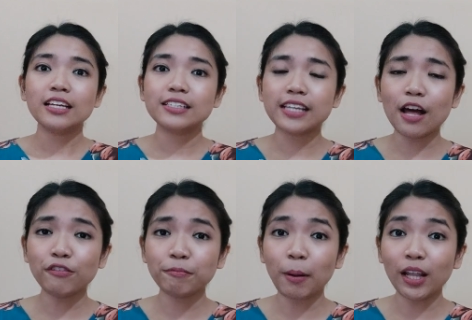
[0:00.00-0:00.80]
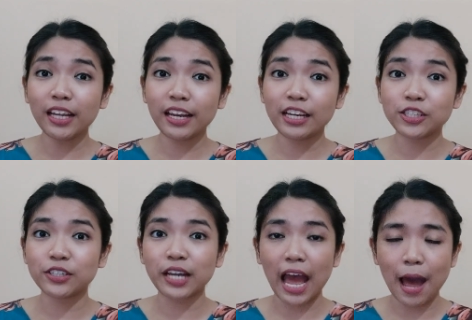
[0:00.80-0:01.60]
Self
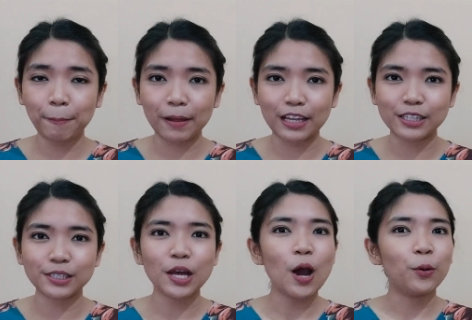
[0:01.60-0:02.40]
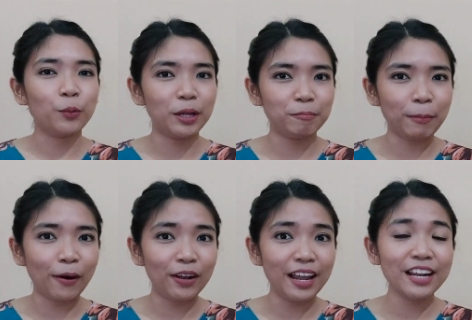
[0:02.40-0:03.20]
pollination happens when
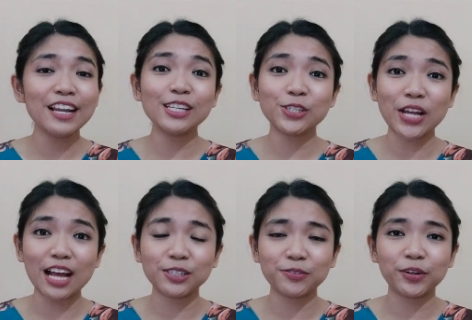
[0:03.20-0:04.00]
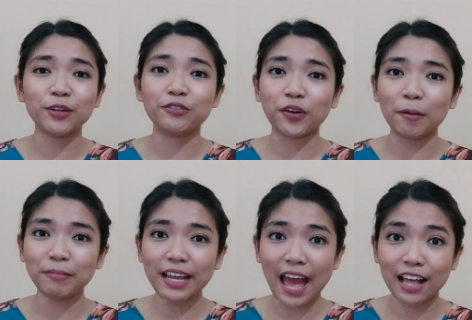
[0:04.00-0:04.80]
pollen is transferred from
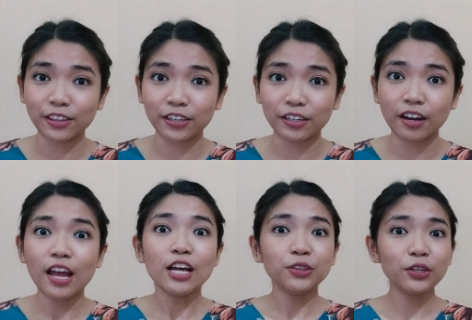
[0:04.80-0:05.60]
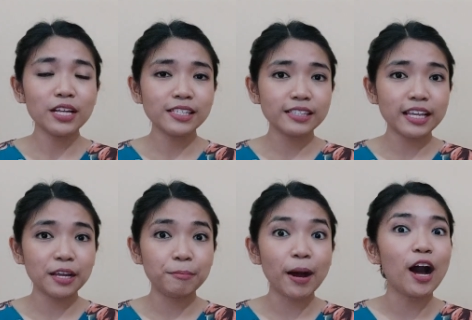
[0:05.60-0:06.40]
the anther to the
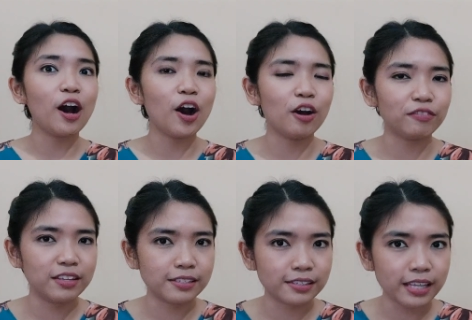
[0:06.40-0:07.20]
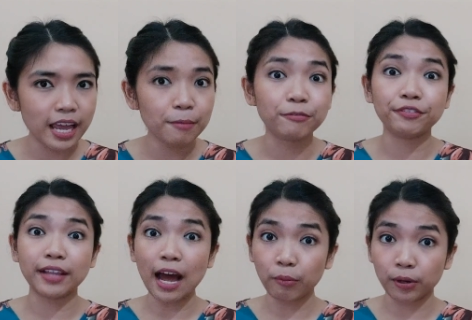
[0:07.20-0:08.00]
stigma of the same
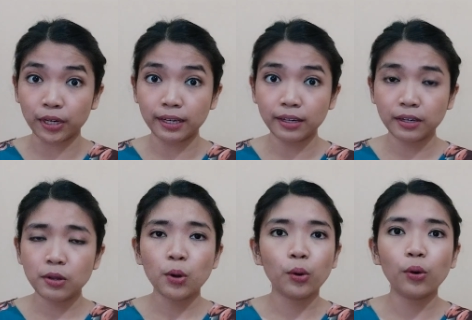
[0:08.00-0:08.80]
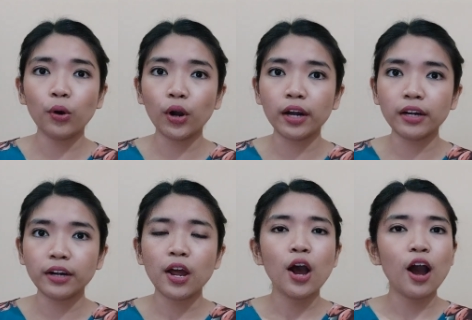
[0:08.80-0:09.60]
flower or
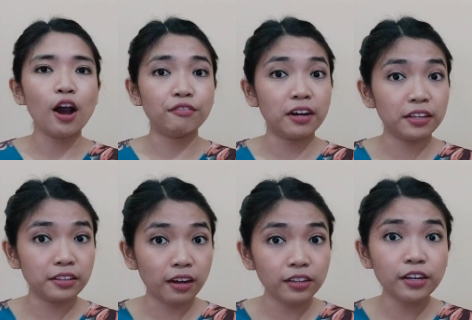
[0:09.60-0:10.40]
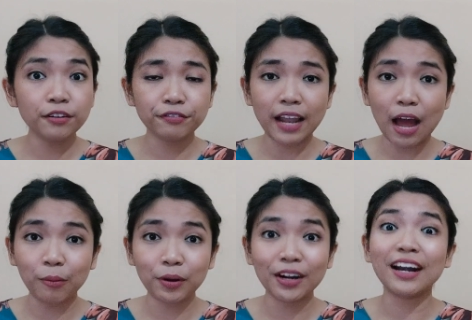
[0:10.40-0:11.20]
of another
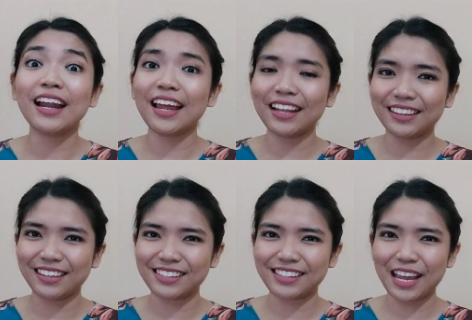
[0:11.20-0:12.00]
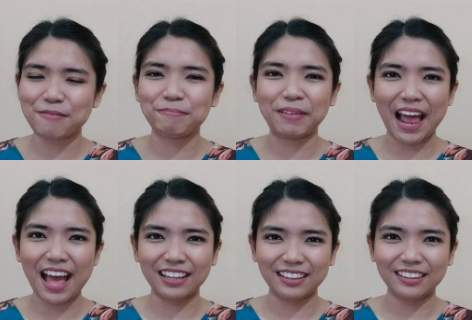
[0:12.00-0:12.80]
flower in the same plant.